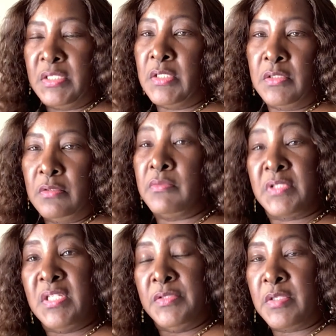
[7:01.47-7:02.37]
it
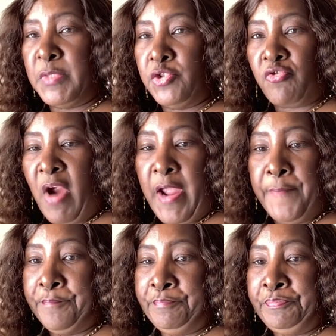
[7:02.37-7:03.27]
seems to be dry.
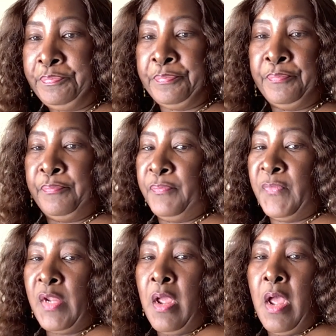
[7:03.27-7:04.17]

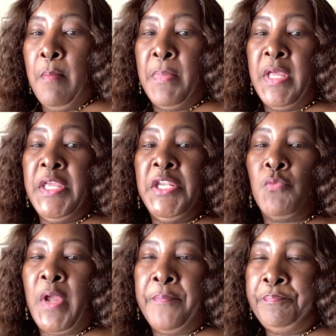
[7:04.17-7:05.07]
But anyway,